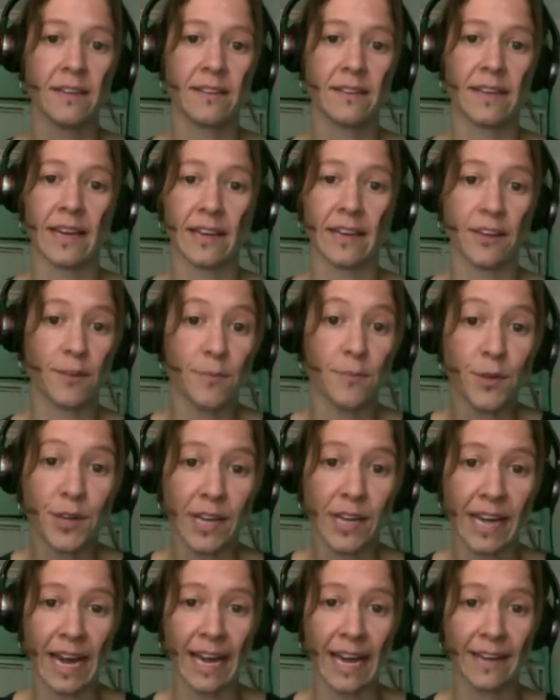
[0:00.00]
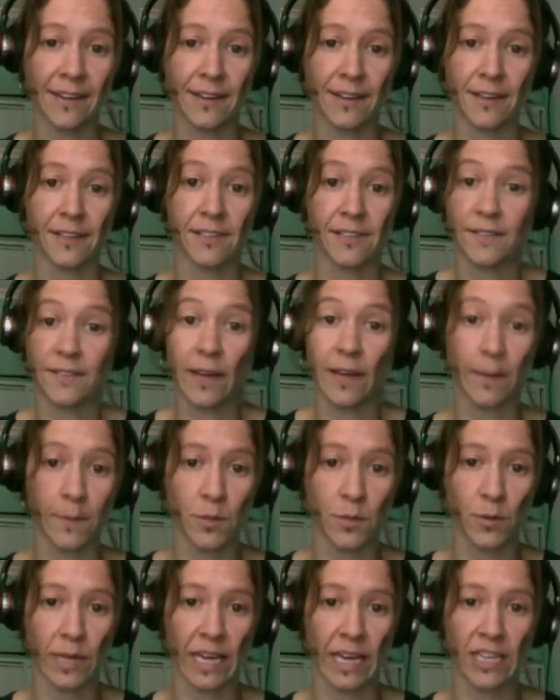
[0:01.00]
They communicated and
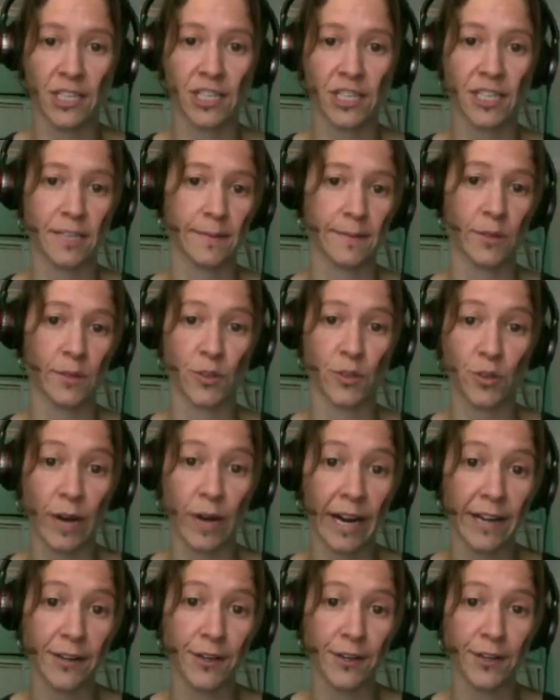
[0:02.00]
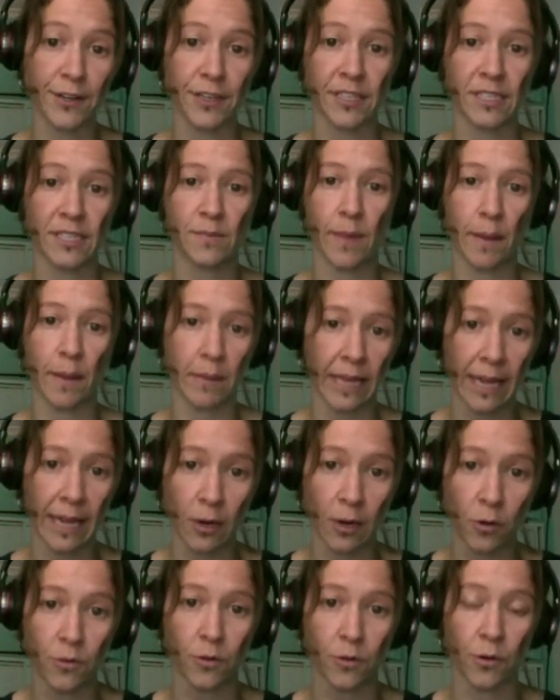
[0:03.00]
developed relationships with trade unions, public
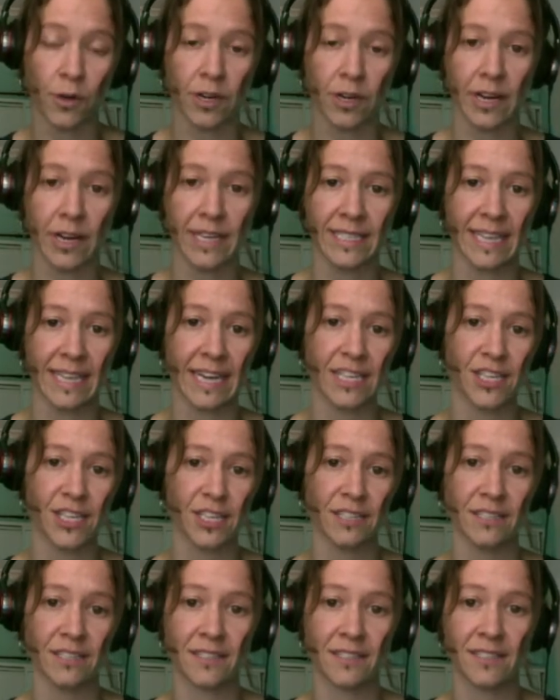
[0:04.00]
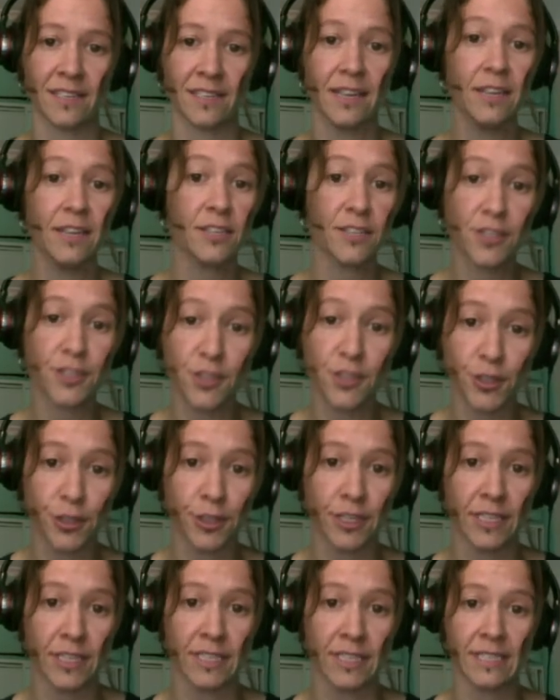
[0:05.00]
health organisations,
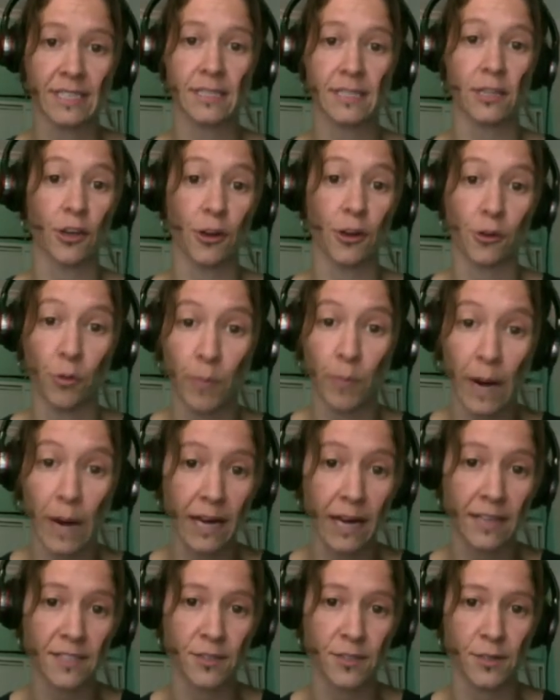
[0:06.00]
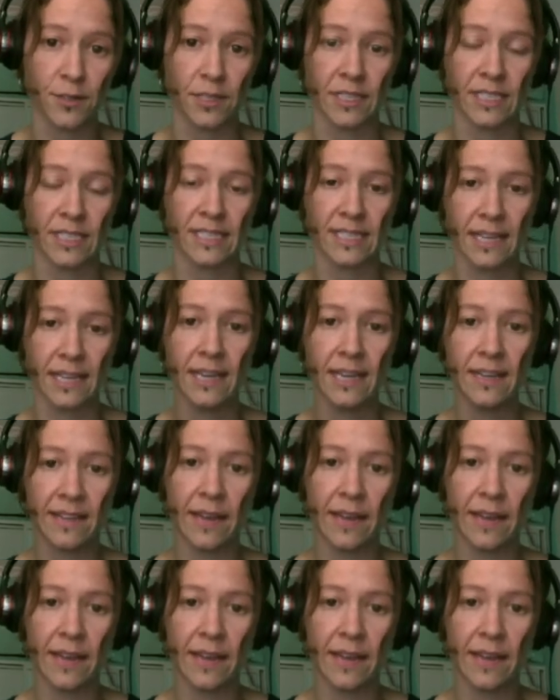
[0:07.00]
students, local pastoralists.